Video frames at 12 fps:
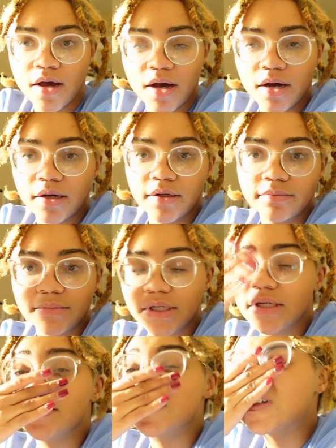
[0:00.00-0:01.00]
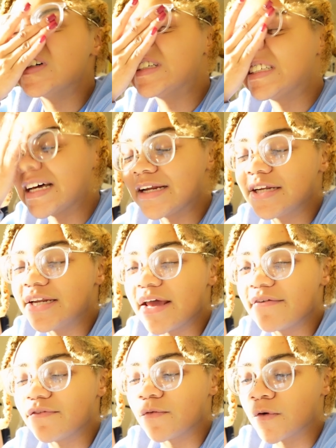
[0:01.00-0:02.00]
Um, send a day
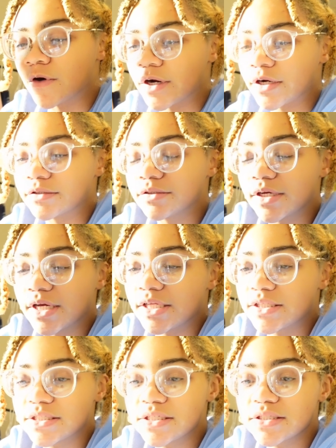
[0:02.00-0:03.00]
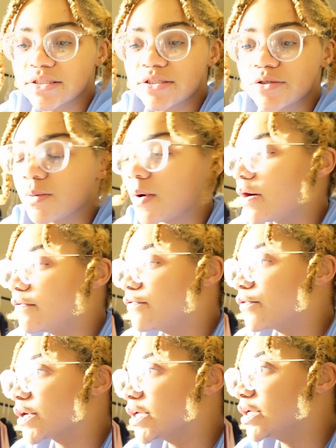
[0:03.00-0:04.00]
four. It's
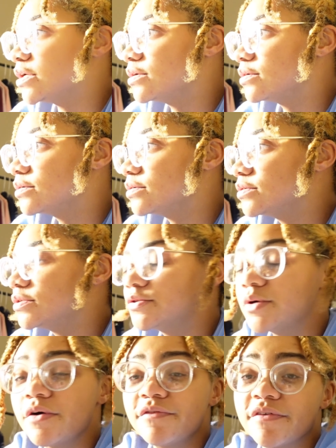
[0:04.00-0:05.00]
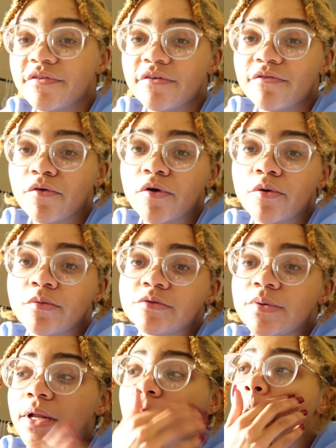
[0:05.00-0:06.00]
12.40, 12.54, almost
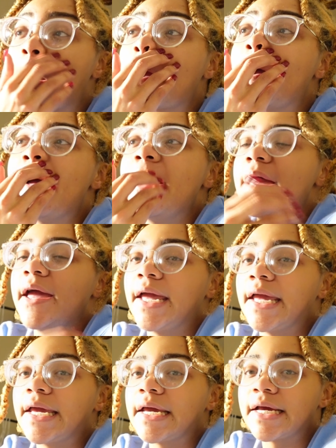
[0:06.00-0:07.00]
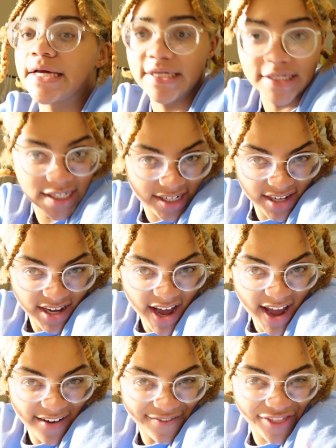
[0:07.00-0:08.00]
one o'clock. And I
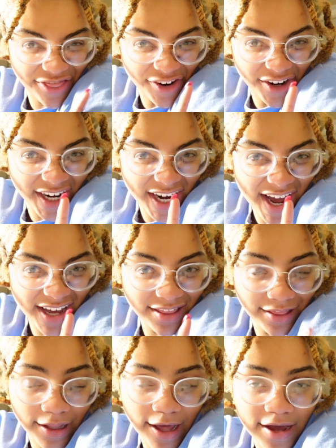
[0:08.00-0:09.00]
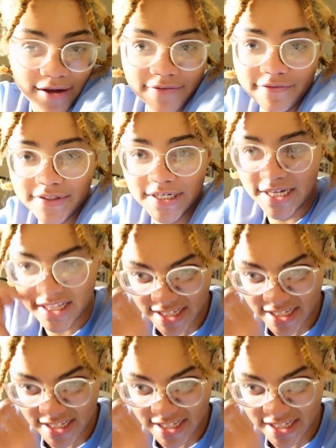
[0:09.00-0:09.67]
have 39 left, and